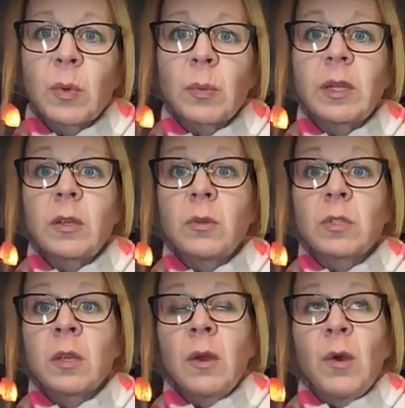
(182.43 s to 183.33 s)
the word we
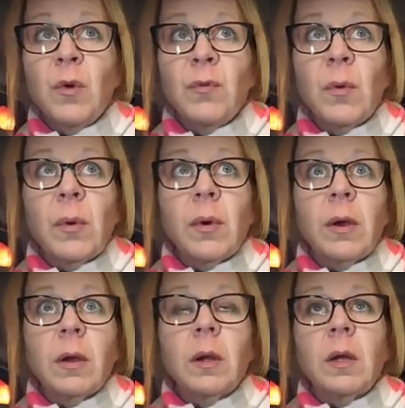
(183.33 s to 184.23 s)
use
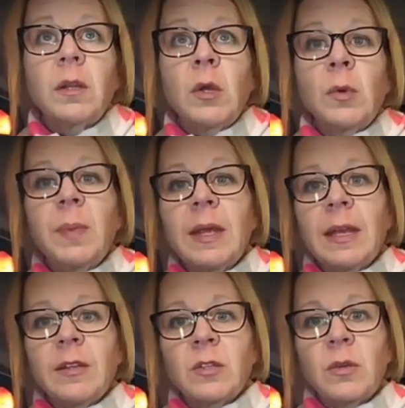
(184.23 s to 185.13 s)
for a note being
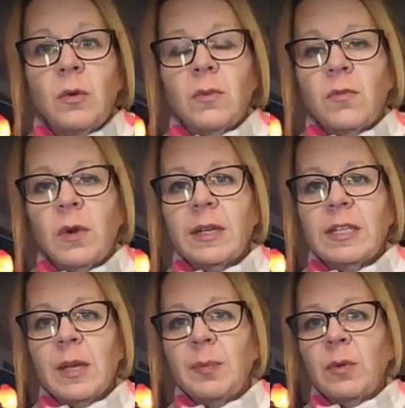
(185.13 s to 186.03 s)
in tune. For
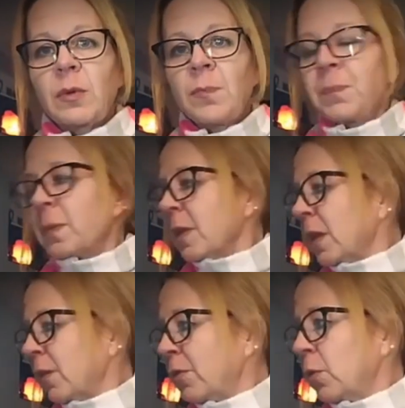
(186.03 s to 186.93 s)
example,
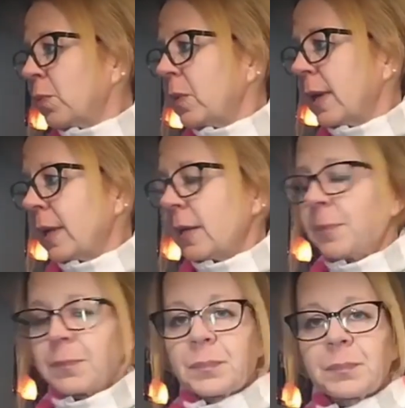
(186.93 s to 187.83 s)
if you
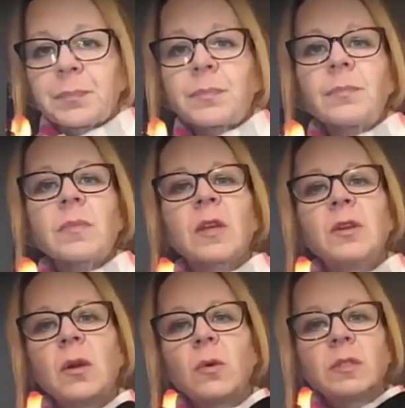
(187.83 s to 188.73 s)
play
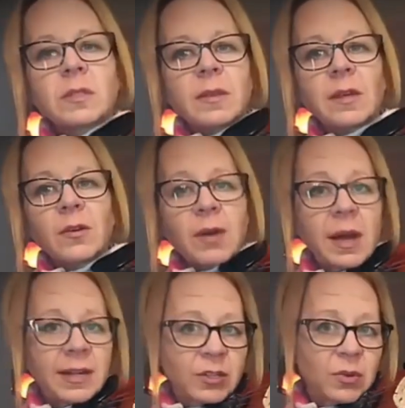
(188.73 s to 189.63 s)
notes that are
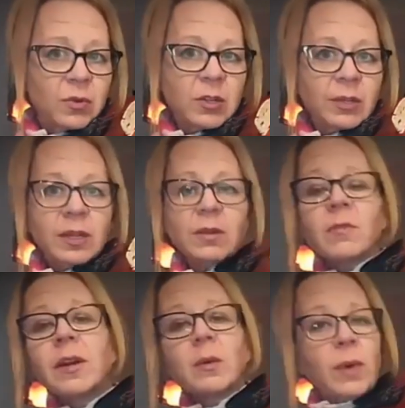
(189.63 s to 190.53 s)
not in tune, you'll hear
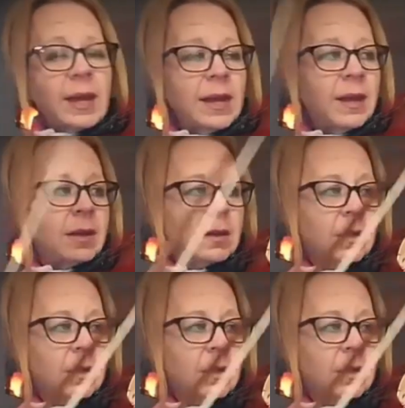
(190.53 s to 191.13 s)
it right away.